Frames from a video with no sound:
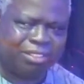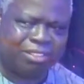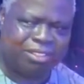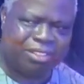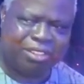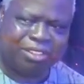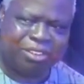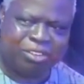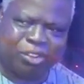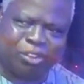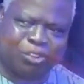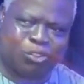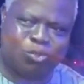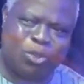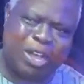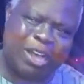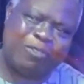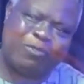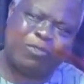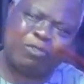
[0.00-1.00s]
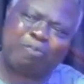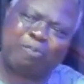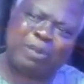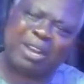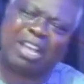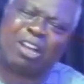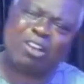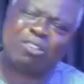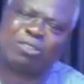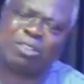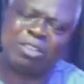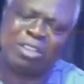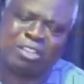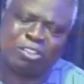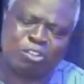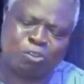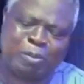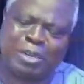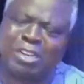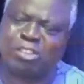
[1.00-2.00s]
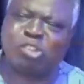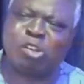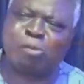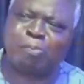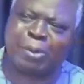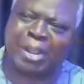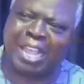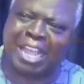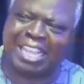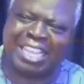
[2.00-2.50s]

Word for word: Those who have prayer, spirit of prayer, it